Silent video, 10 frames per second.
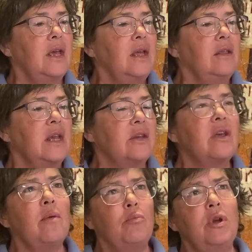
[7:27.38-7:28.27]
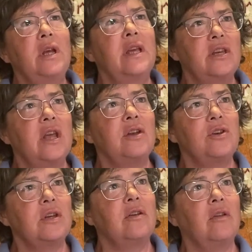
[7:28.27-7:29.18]
things got pretty
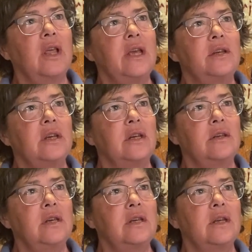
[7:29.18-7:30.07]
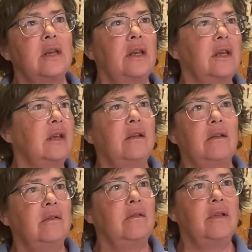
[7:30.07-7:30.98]
contentious in the late 60s,
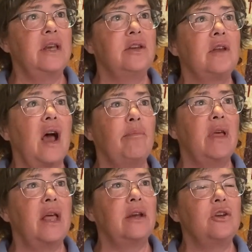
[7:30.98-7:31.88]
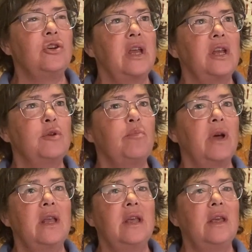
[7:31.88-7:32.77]
and they stopped that exchange.
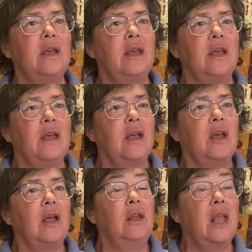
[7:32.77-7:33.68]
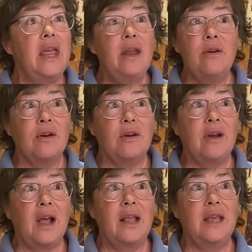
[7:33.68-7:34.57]
But later,
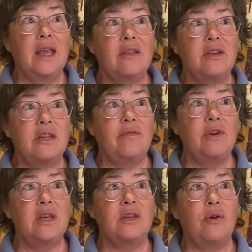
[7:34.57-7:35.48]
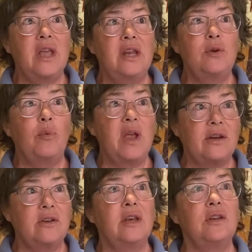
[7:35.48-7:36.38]
I think in the 70s or 80s, we
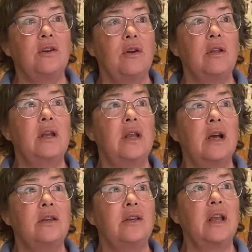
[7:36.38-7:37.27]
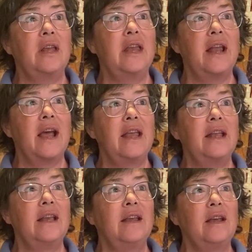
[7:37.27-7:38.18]
actually started a Sunday
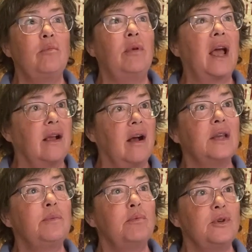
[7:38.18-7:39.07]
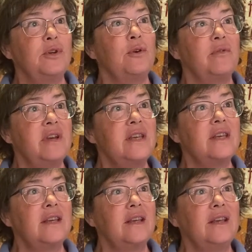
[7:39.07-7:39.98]
night Black gospel
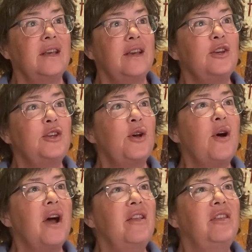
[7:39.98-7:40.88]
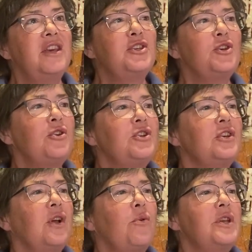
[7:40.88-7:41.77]
service. So this church
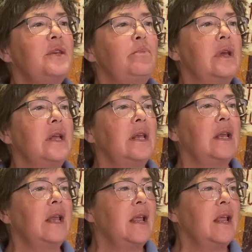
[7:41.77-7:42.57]
has always been